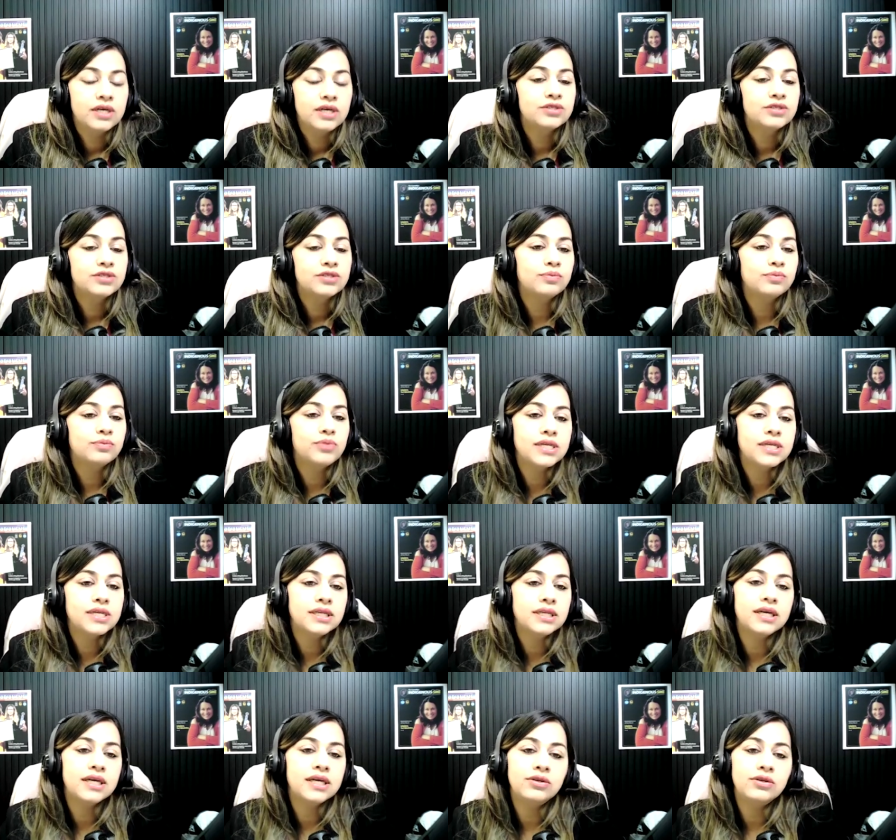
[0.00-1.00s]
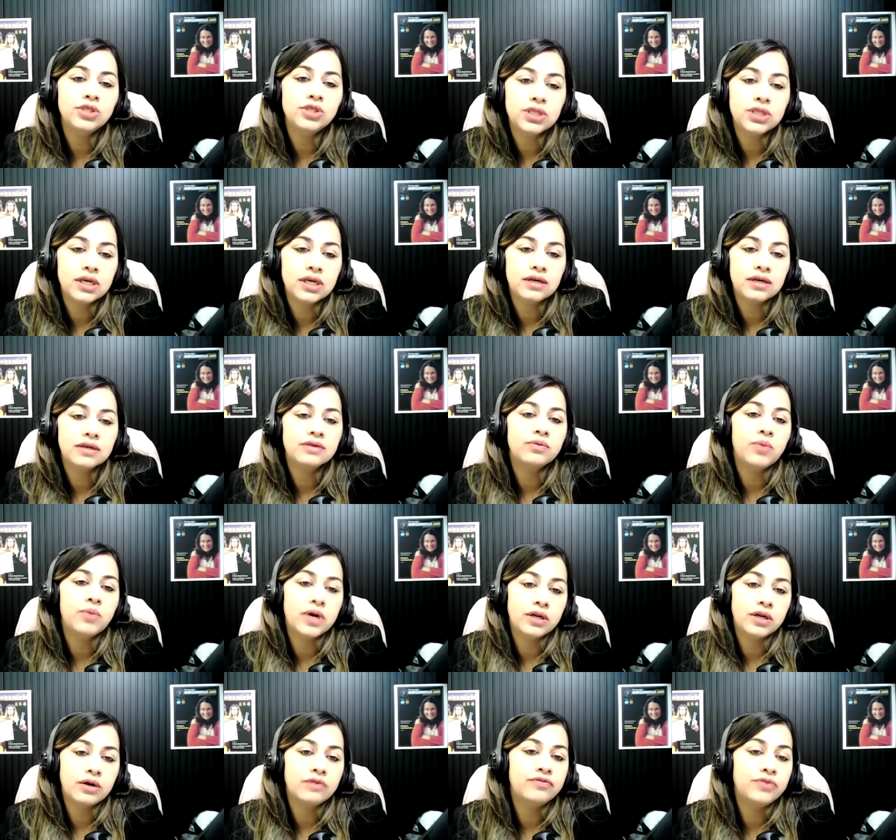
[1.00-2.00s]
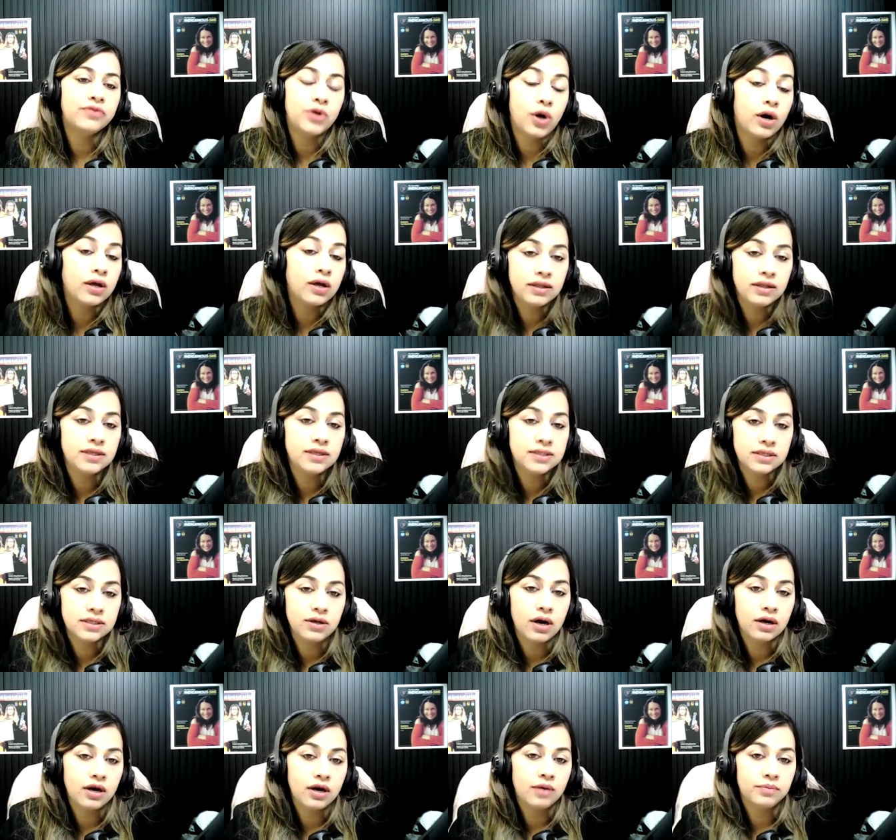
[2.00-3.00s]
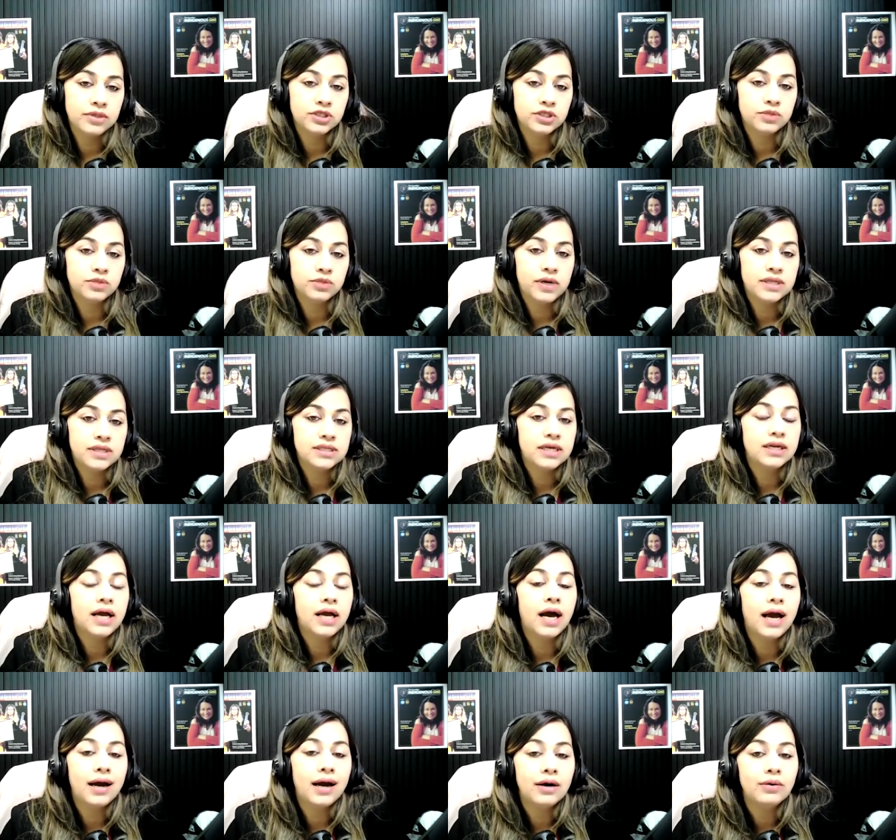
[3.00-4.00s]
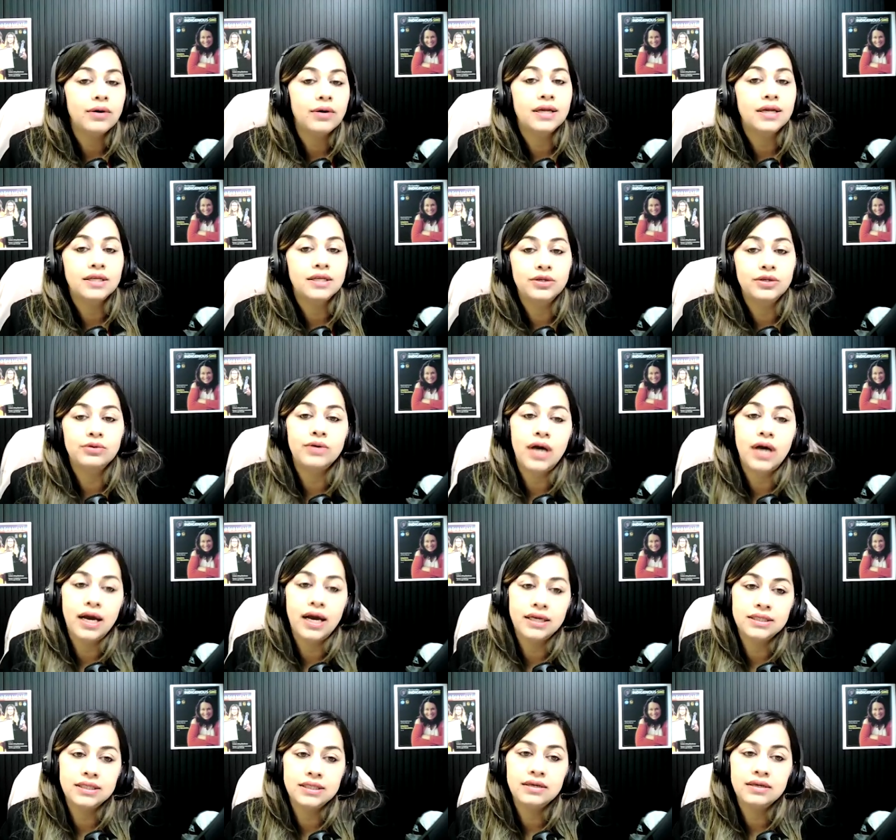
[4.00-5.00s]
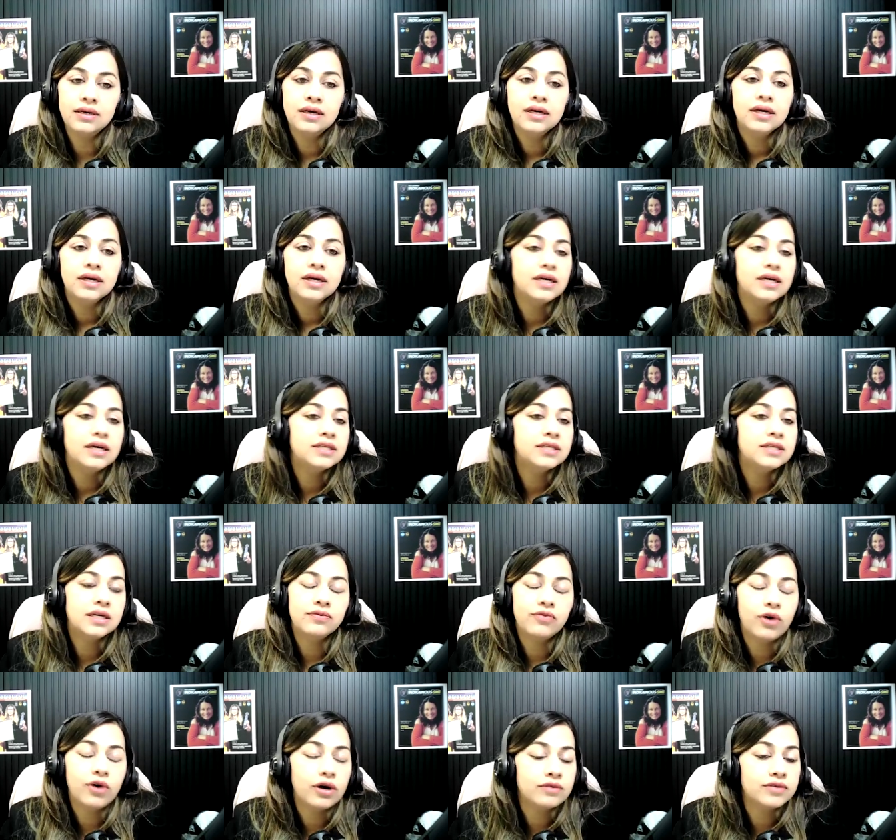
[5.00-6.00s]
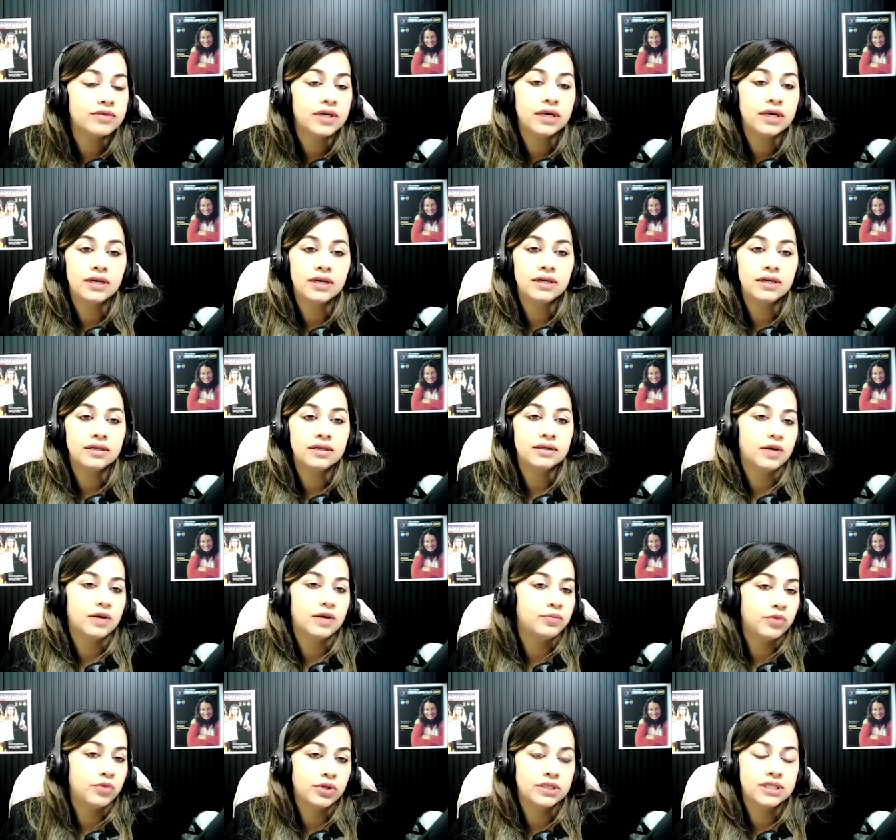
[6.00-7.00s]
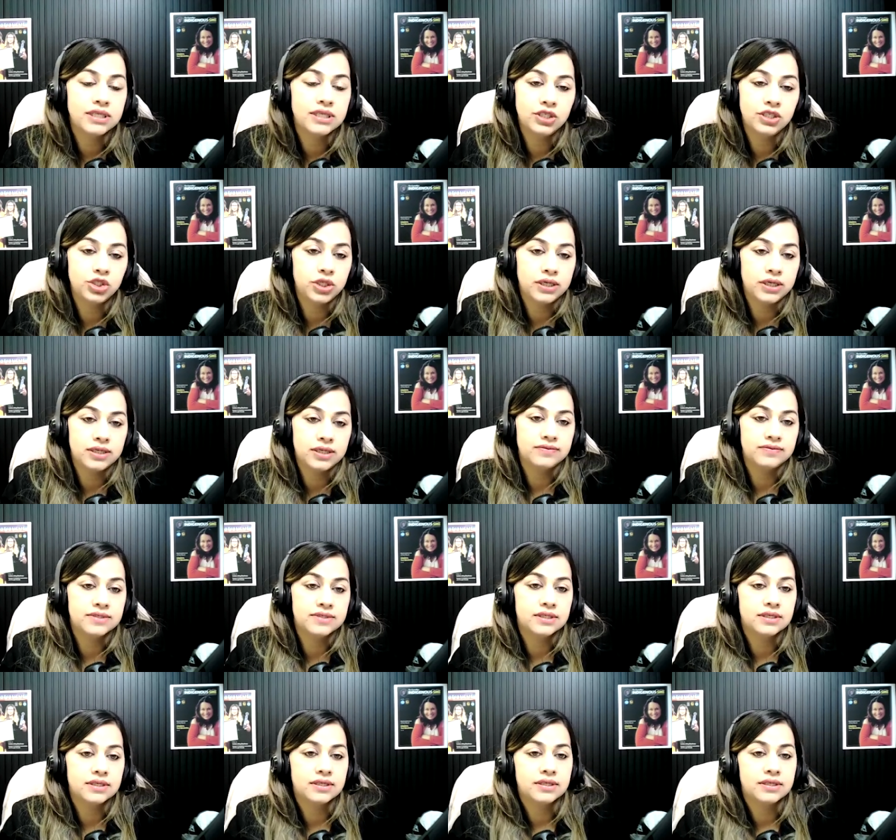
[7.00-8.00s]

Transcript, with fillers: So, Brandon, can you share one of your recent accomplishments and how Attitude I T is involved in community initiatives?